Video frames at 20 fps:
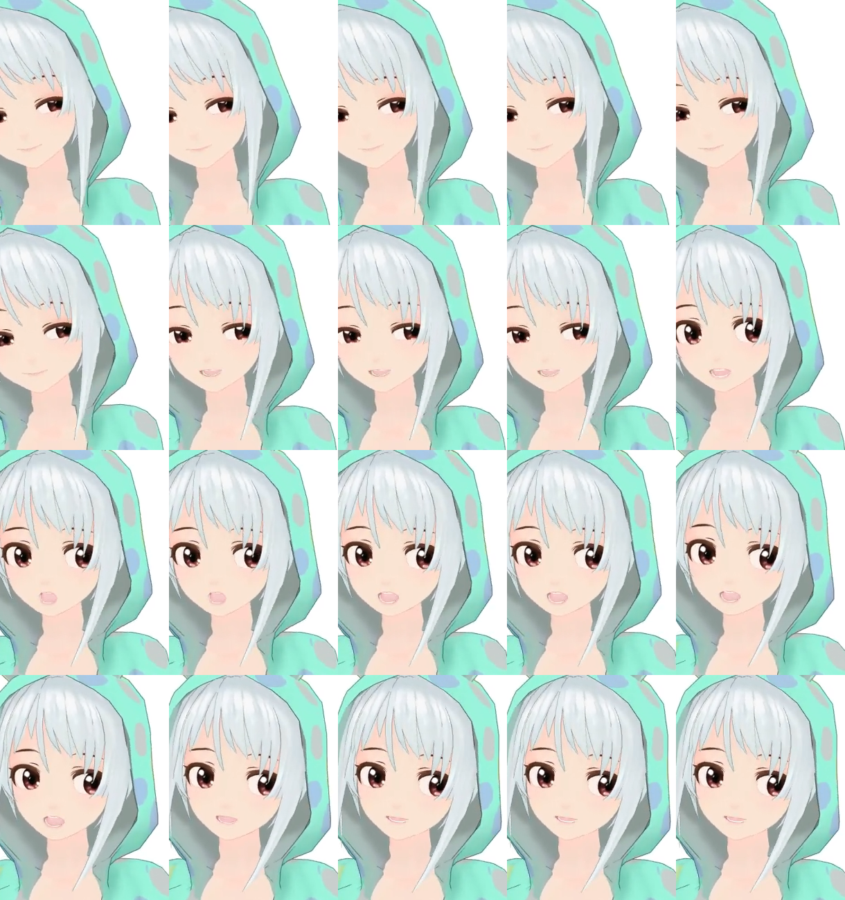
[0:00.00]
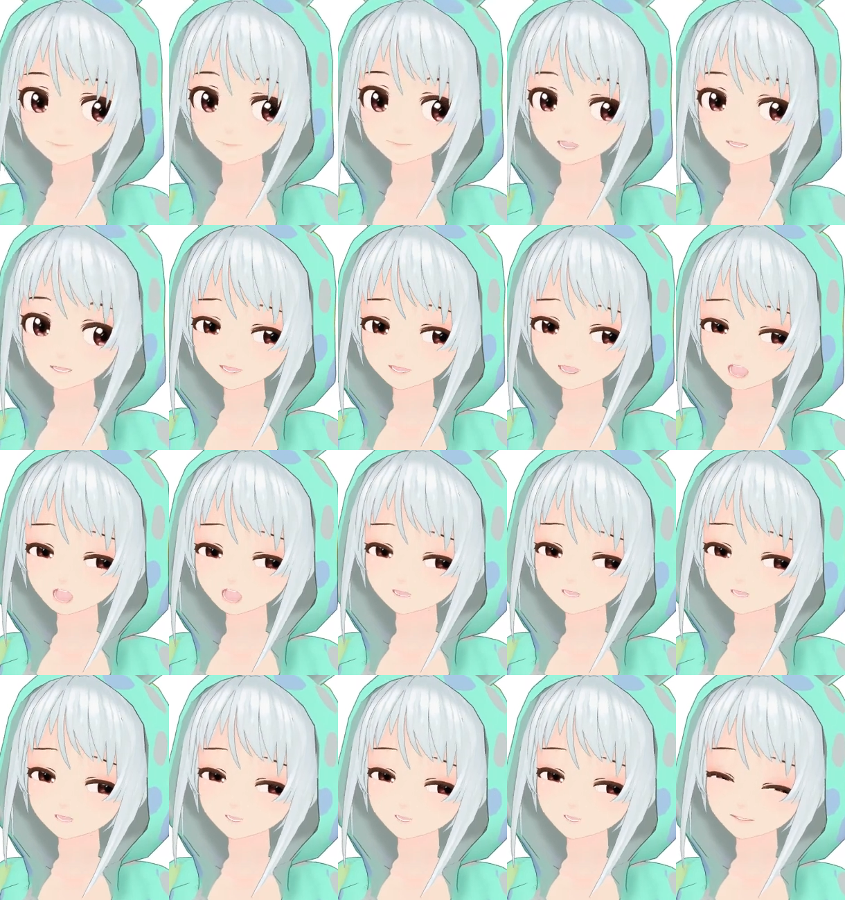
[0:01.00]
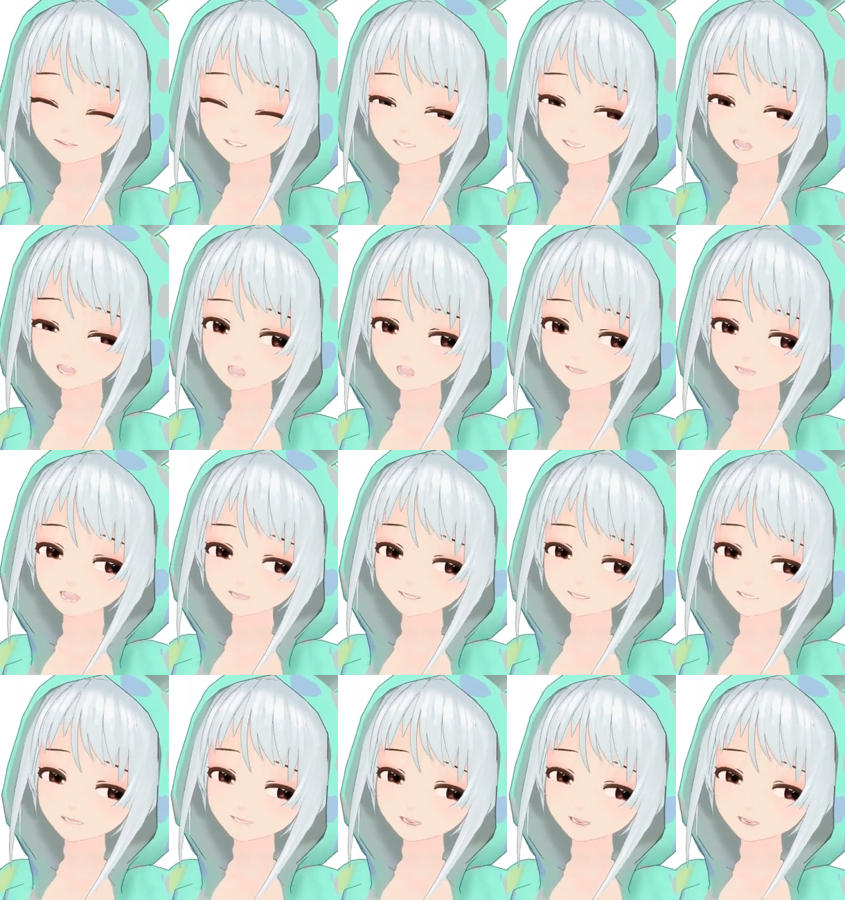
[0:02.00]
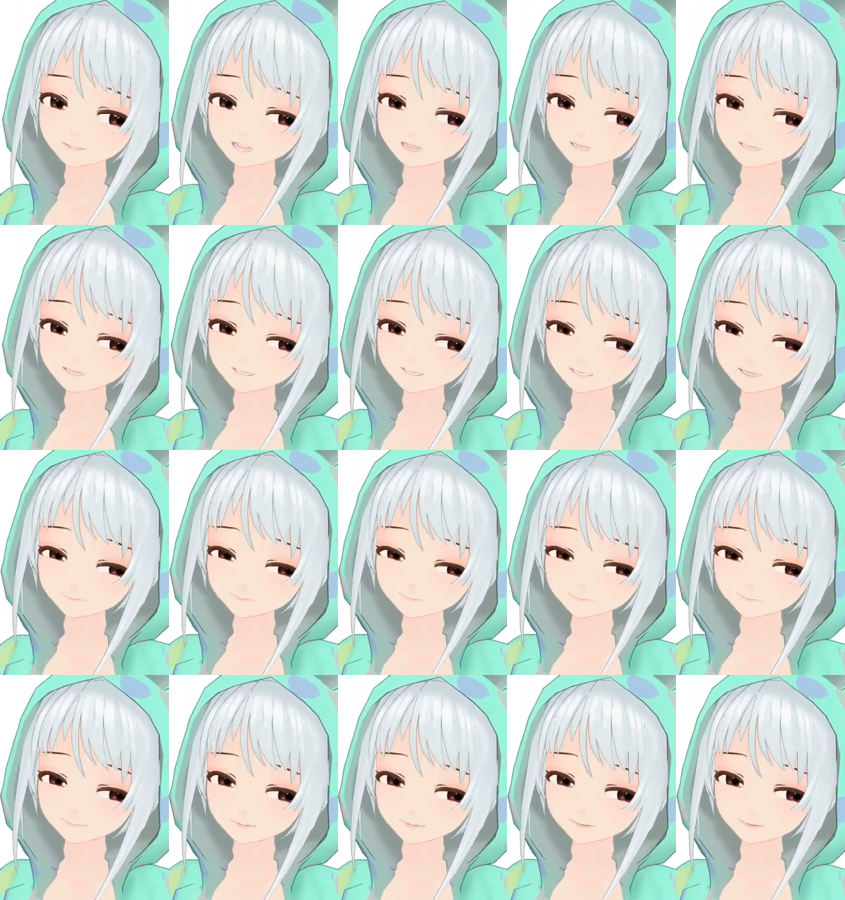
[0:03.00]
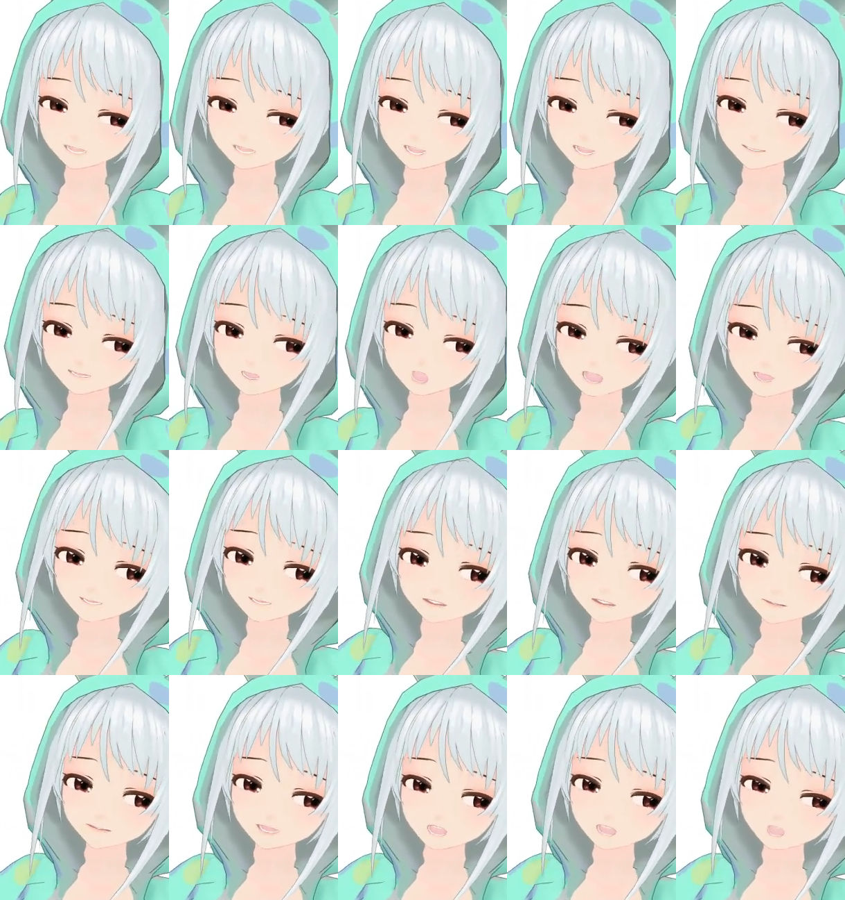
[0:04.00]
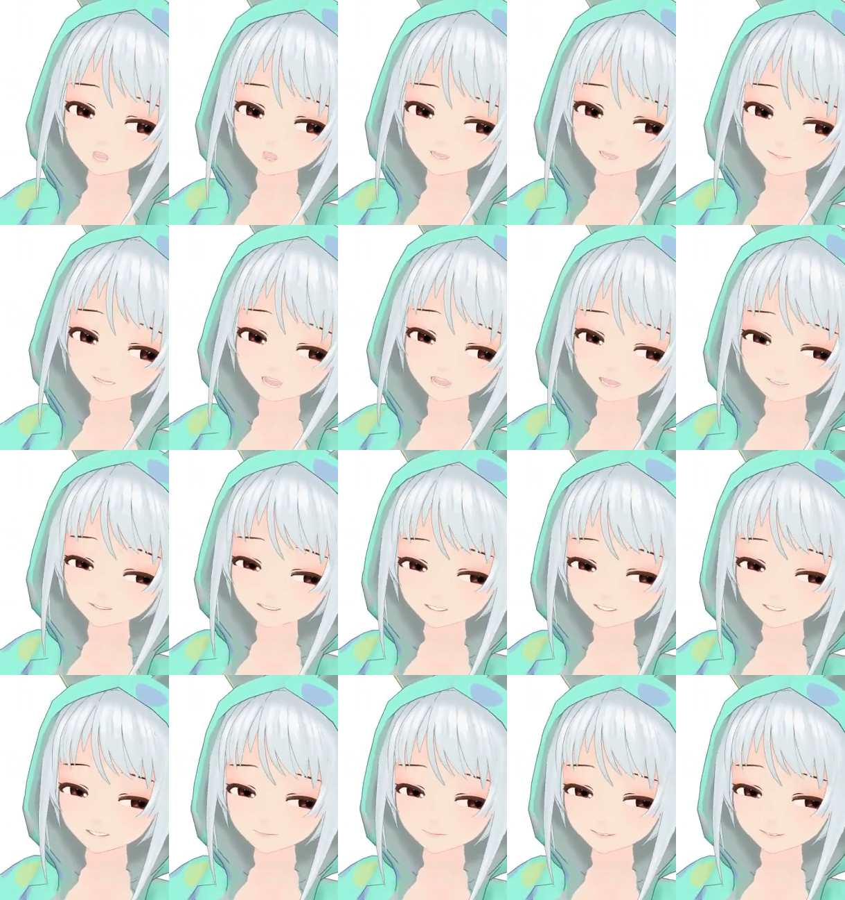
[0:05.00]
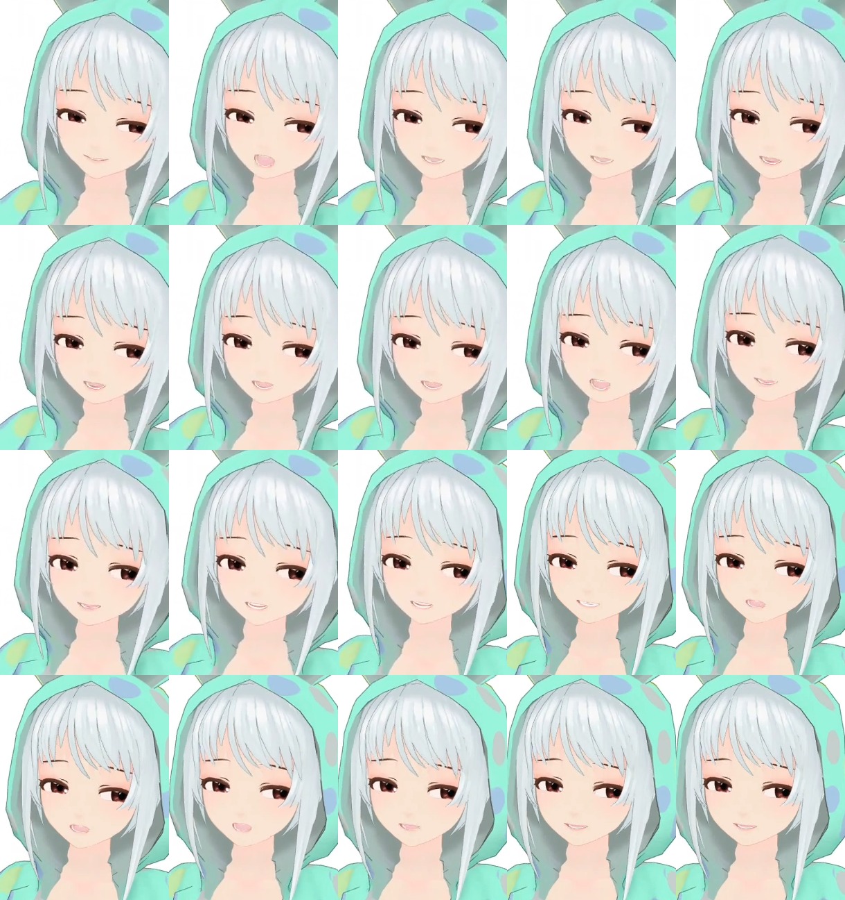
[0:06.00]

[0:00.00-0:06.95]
Now, I don't have a problem with either of them being canon. As long as they're all happy, I don't care.